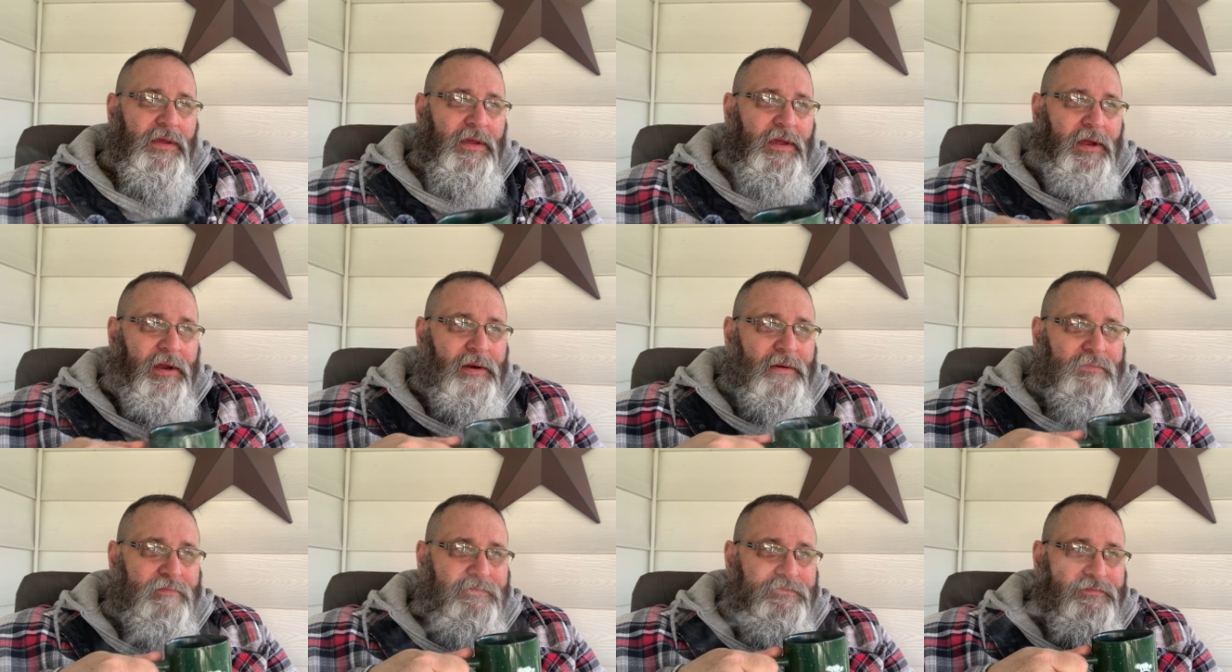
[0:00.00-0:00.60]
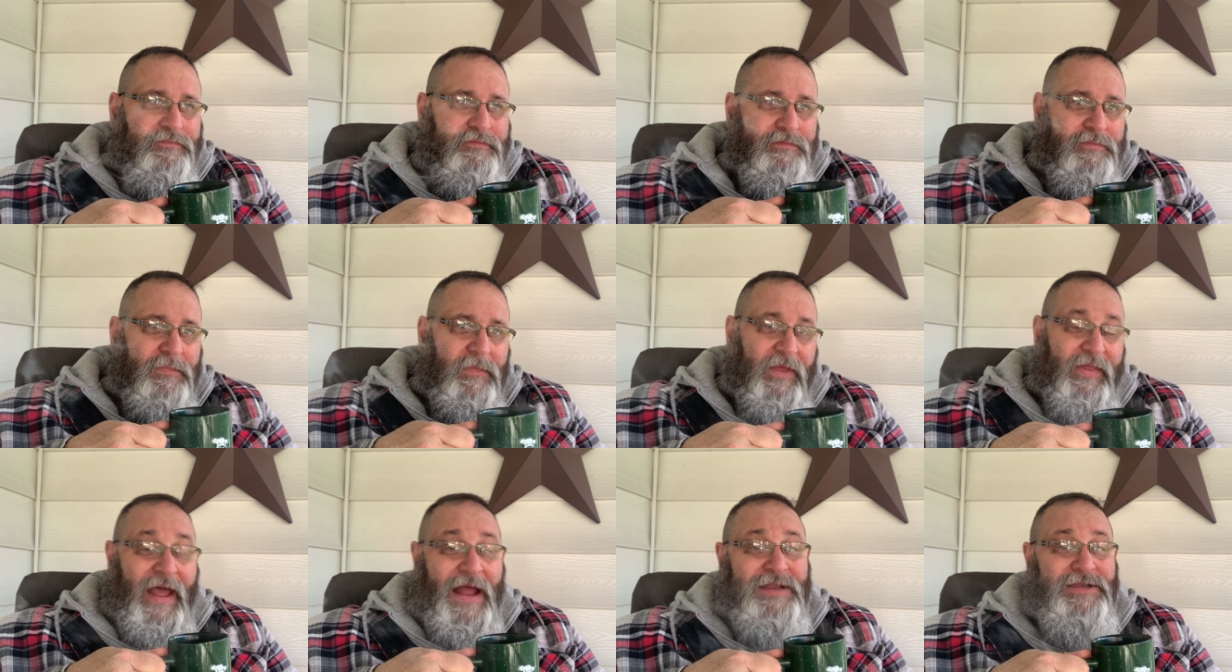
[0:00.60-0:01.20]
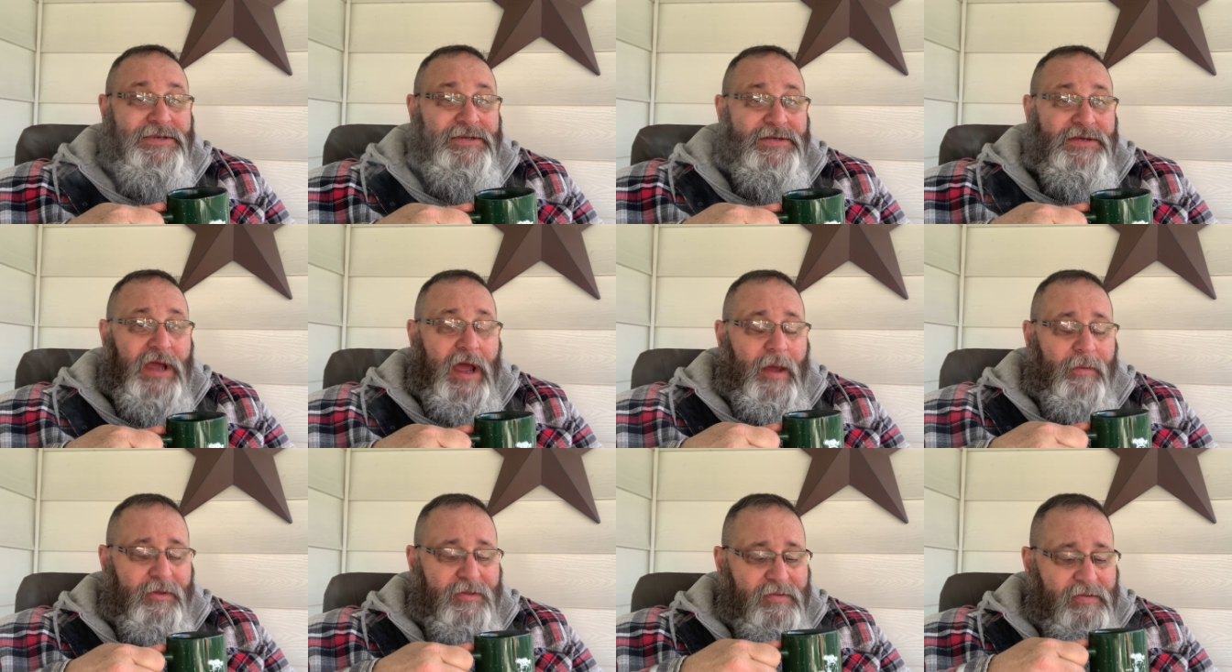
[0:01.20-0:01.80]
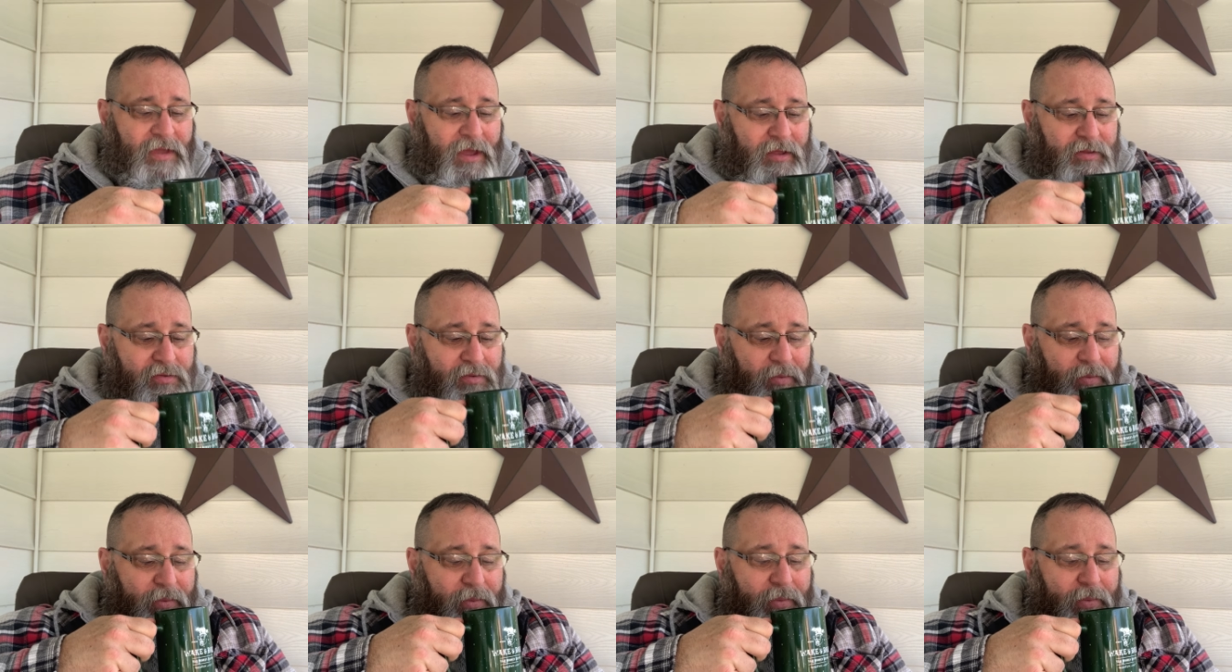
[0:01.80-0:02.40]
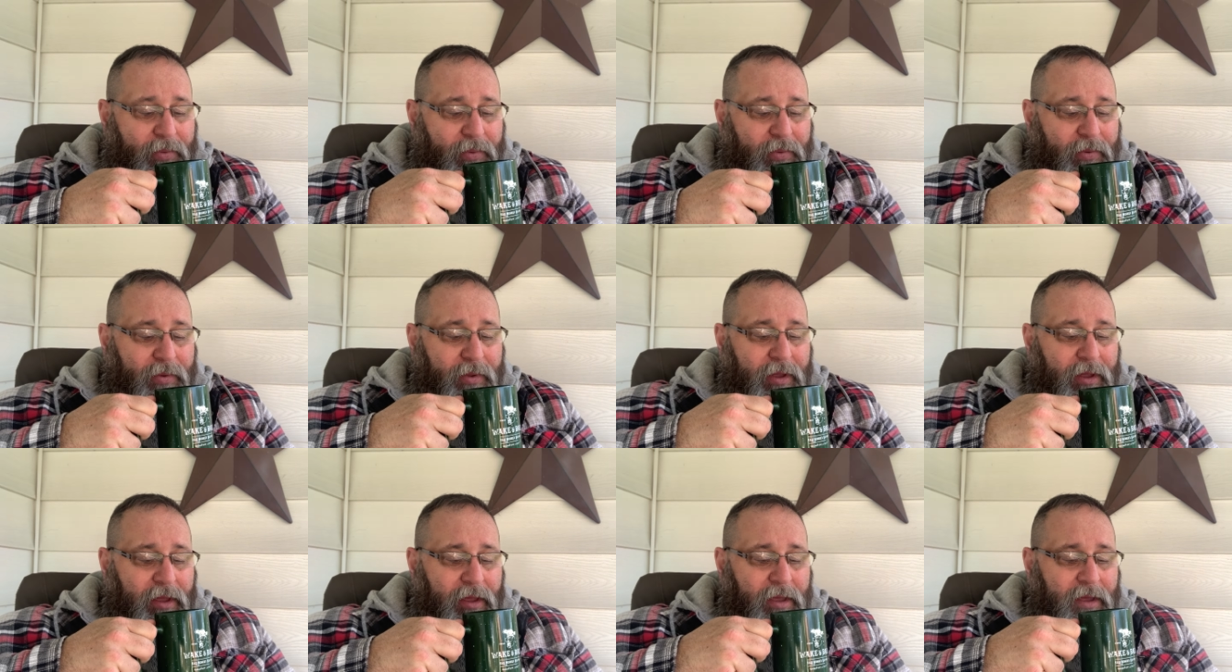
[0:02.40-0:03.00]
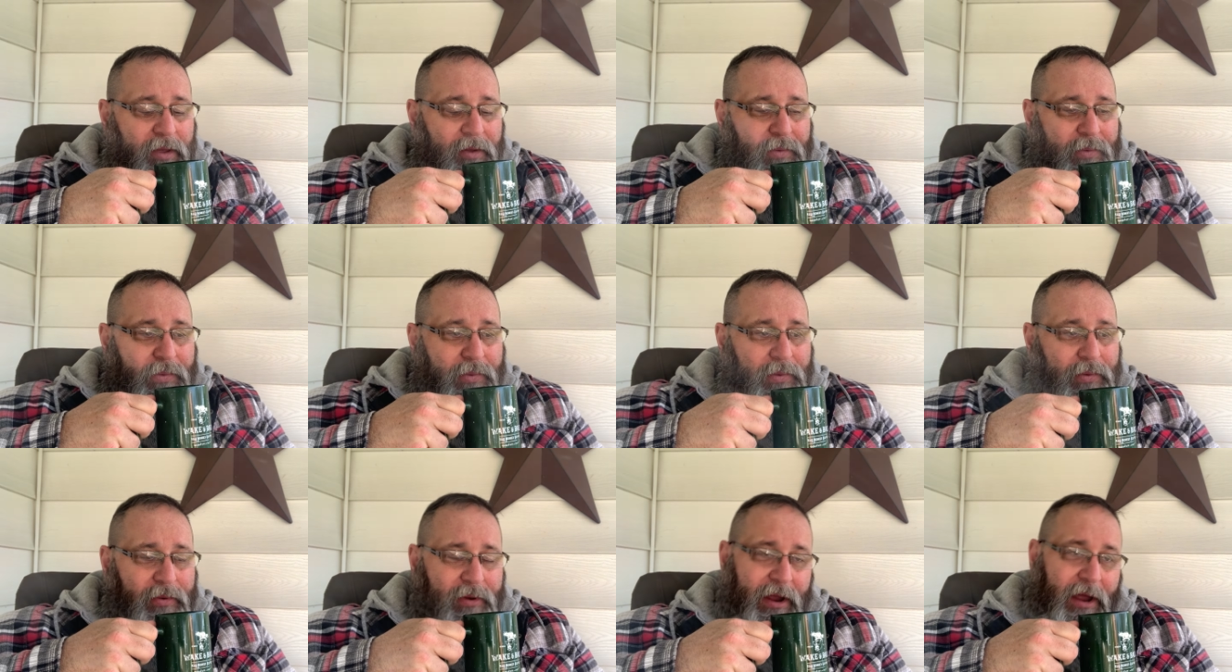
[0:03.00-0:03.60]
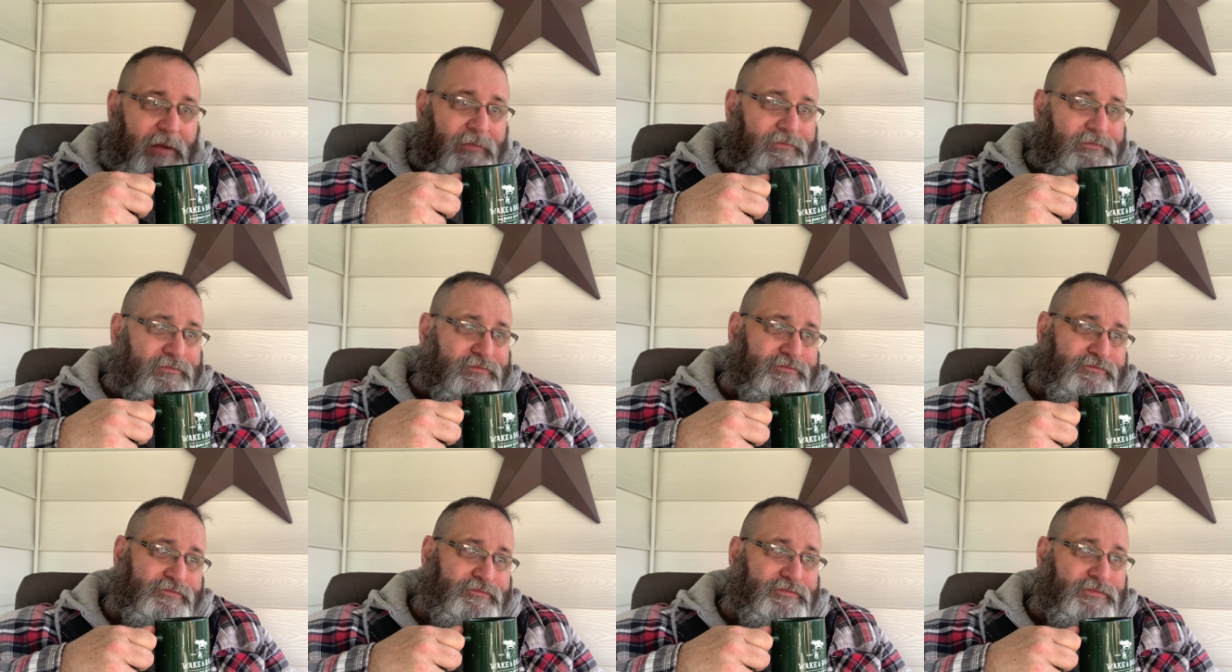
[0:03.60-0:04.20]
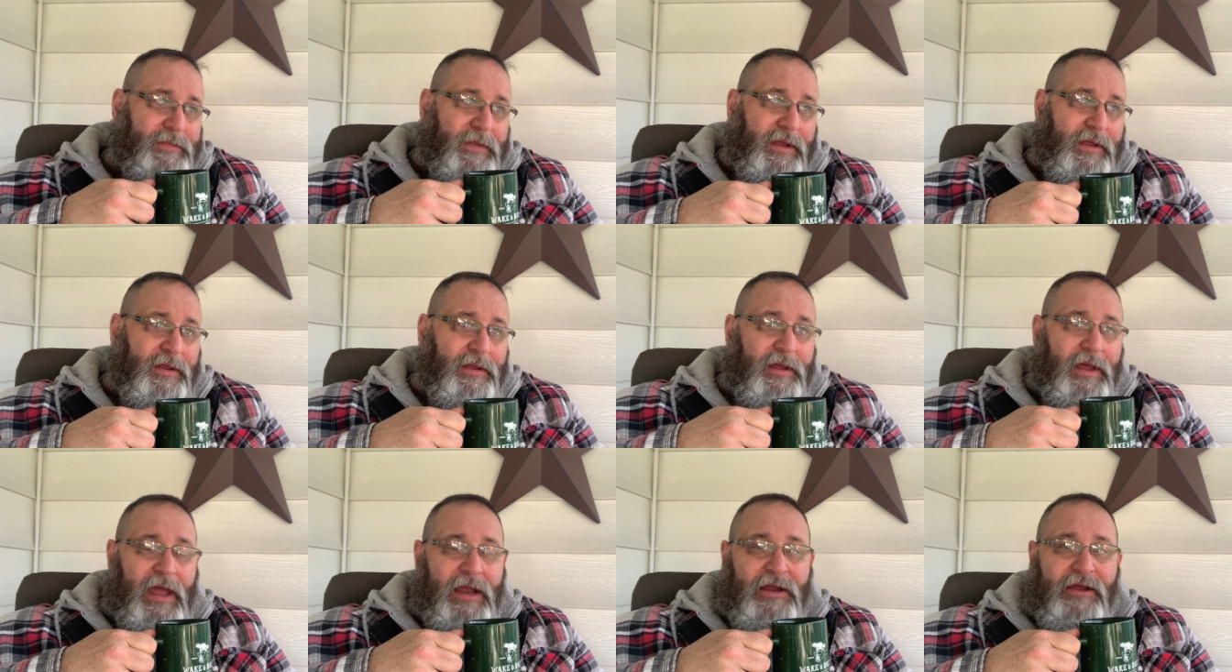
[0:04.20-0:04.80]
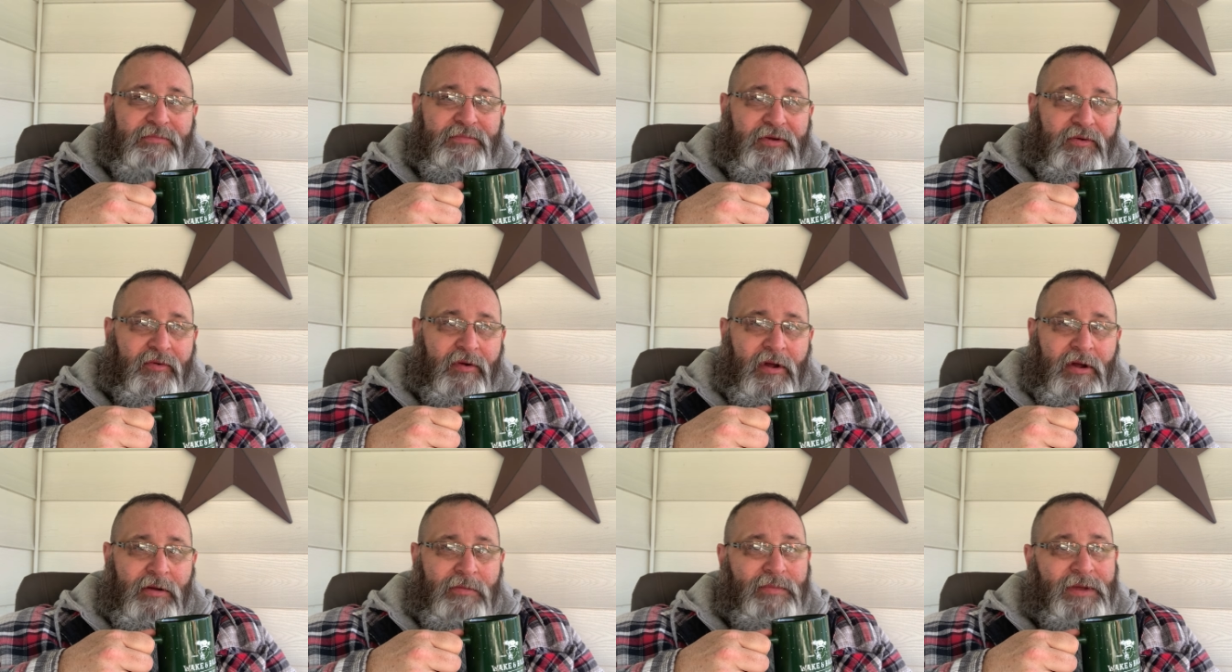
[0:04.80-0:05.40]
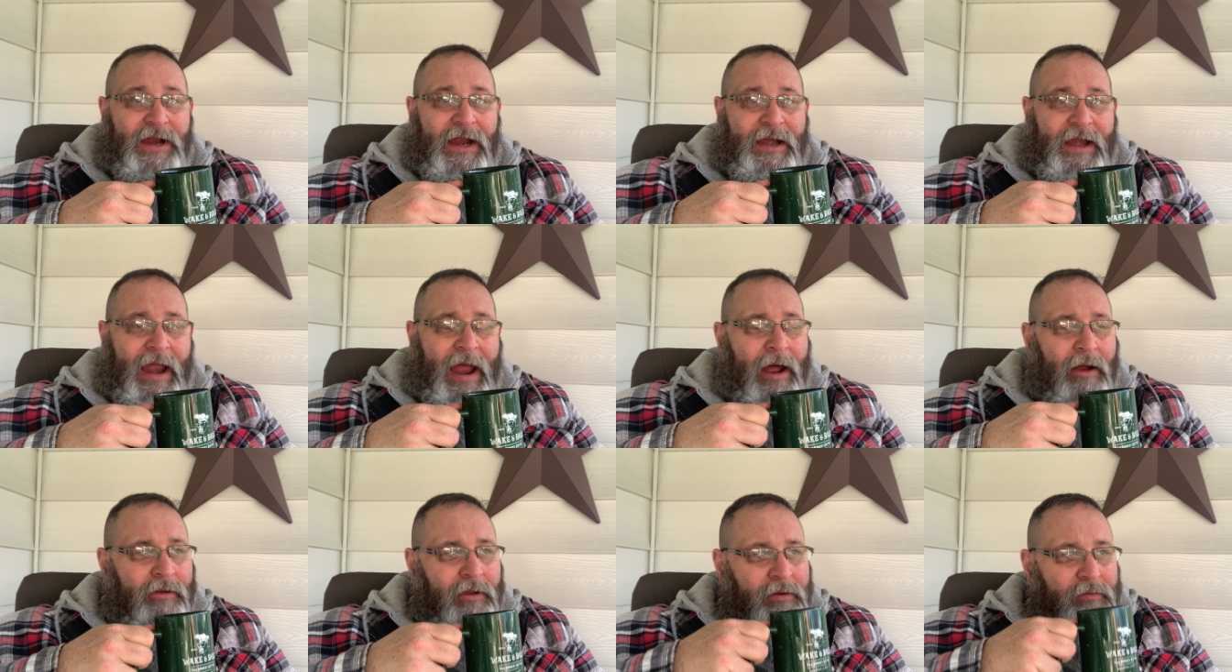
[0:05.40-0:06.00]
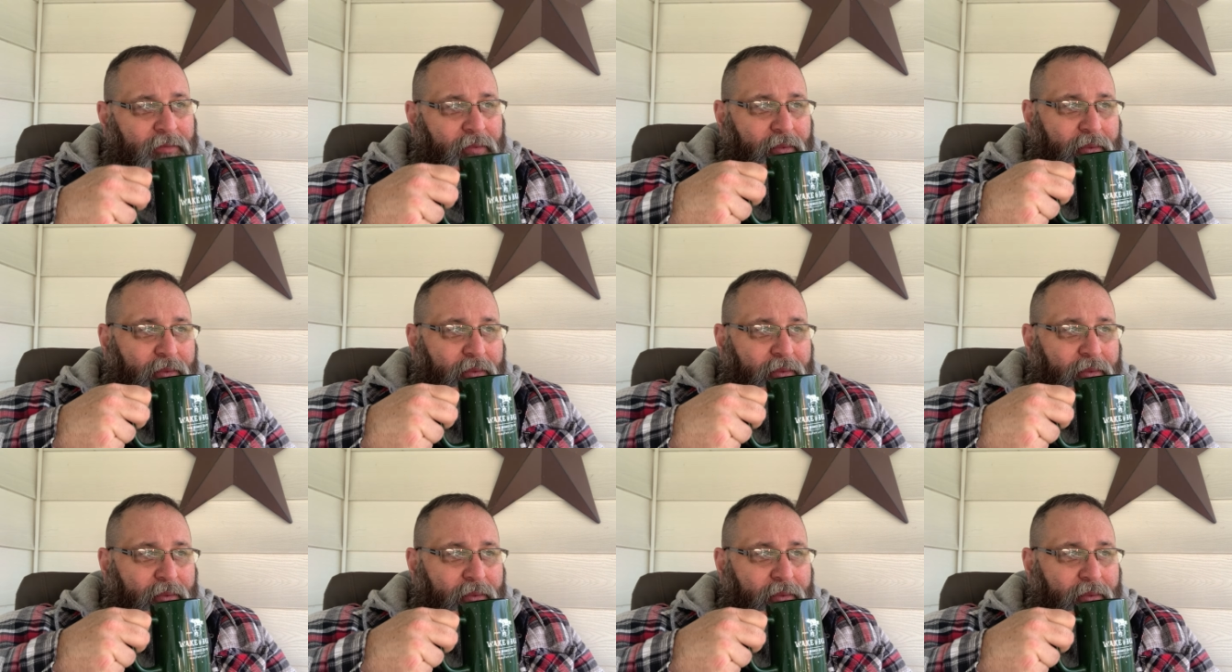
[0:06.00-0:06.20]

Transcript: Um, that's just common sense. Now, I could be wrong, but I doubt it.